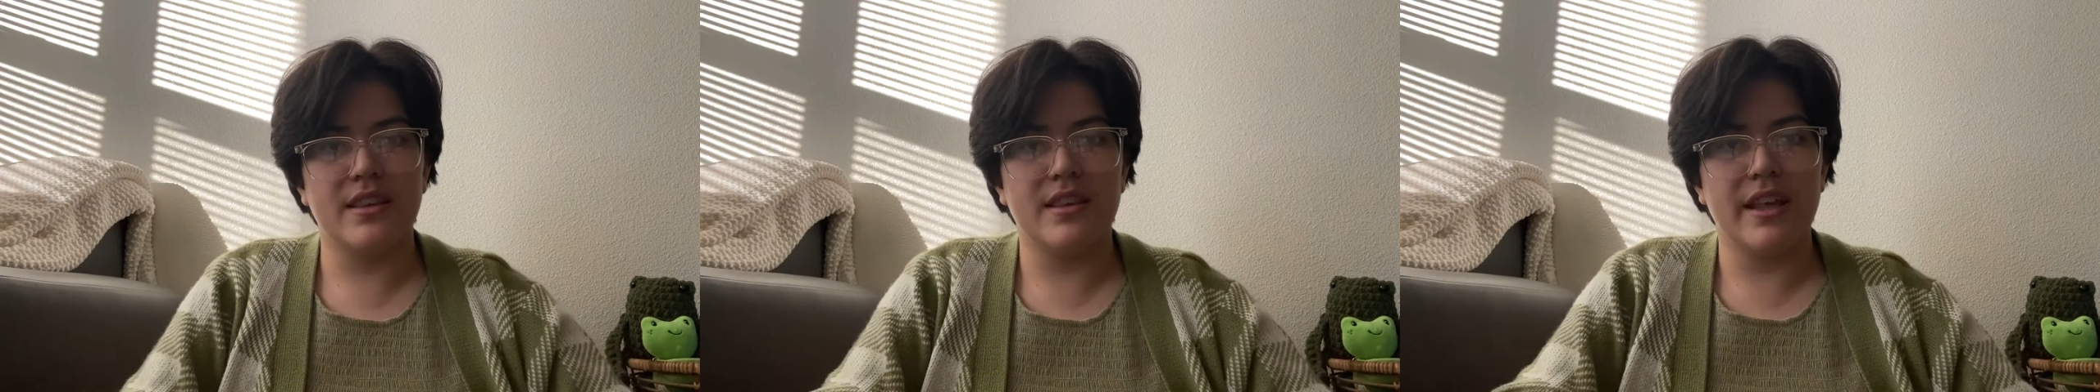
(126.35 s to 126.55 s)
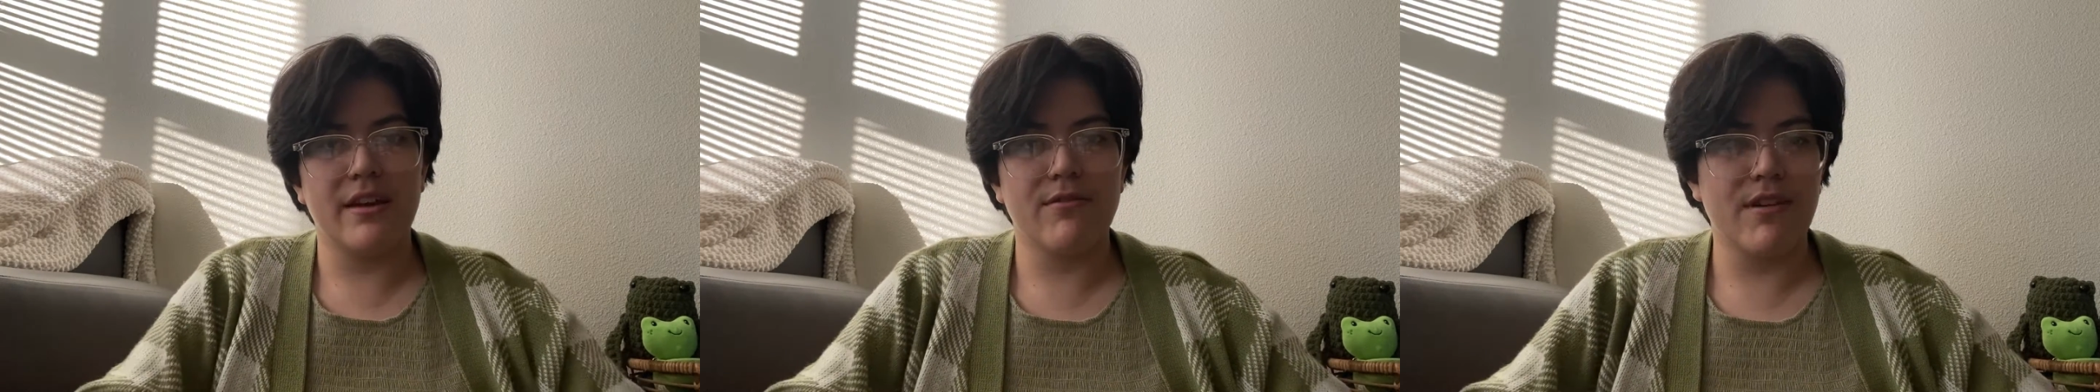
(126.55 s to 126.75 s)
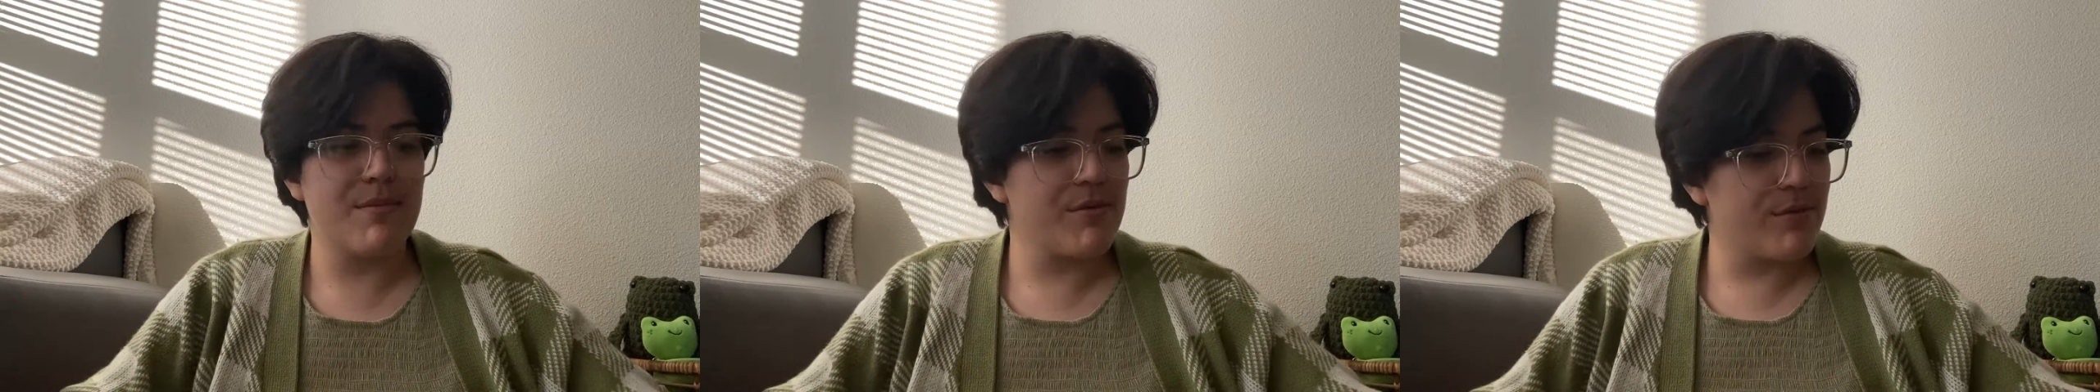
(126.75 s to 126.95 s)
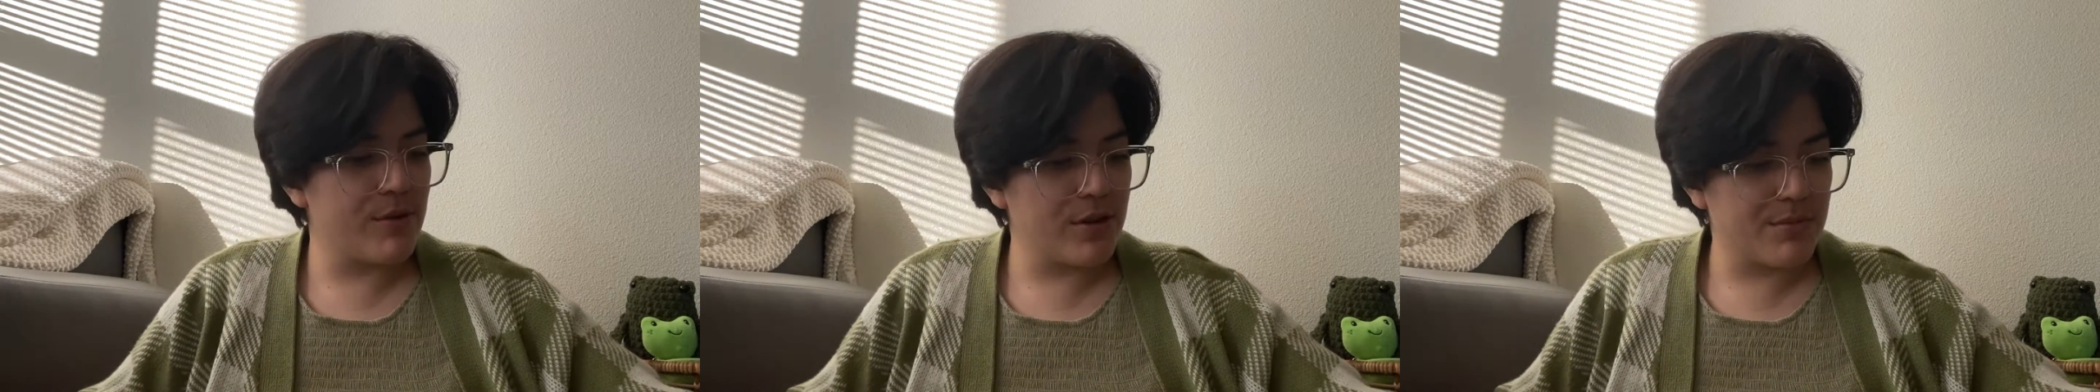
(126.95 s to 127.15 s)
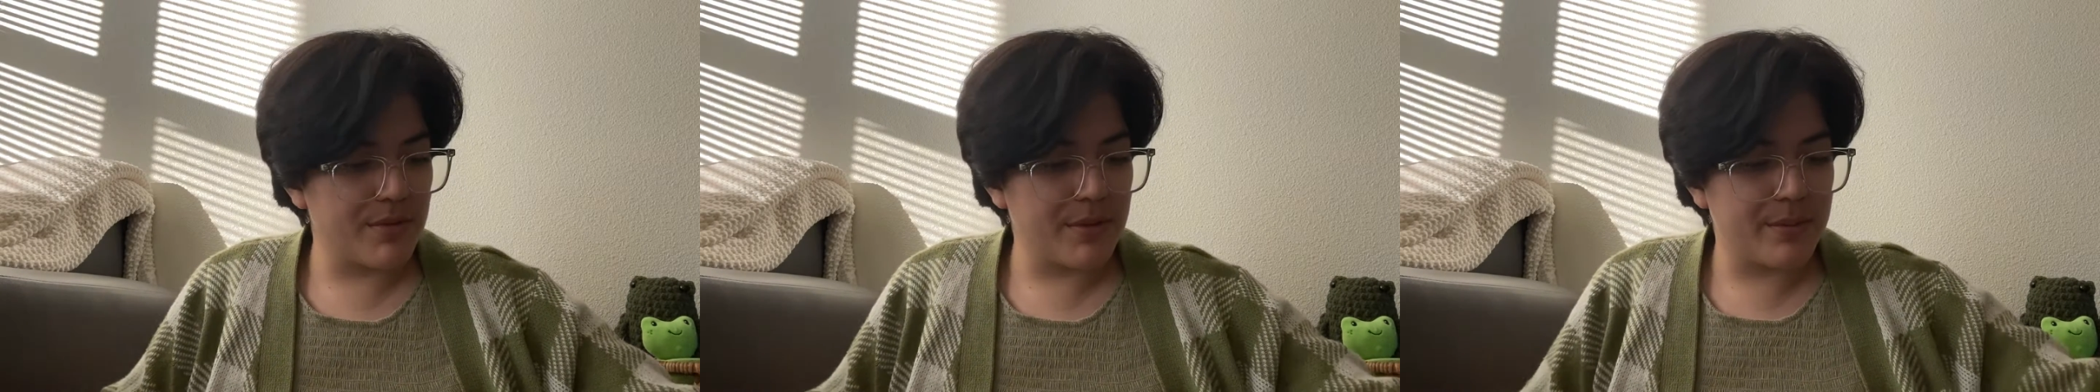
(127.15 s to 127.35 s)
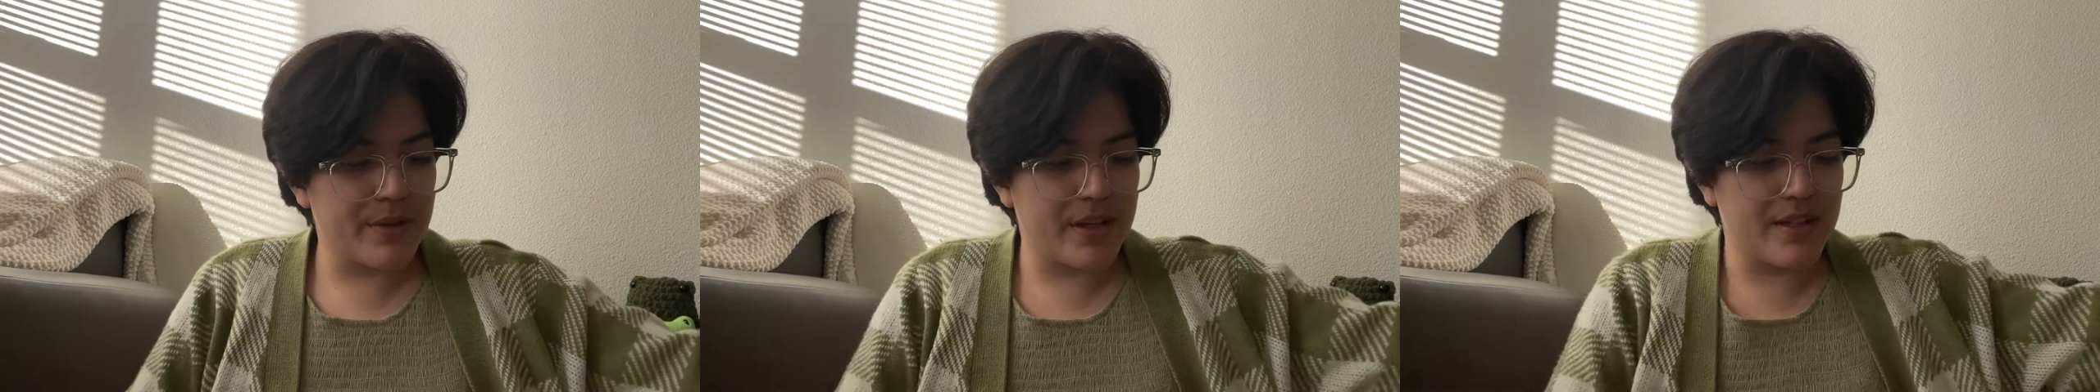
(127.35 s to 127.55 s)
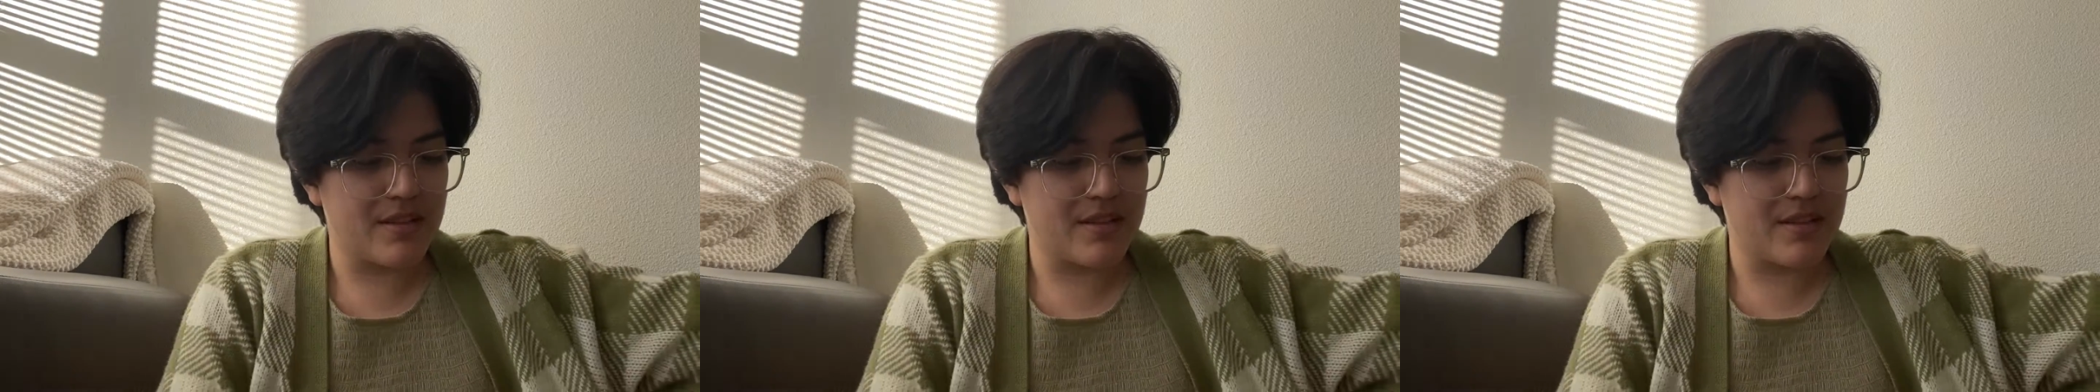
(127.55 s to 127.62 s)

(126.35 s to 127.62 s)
like right before spring break.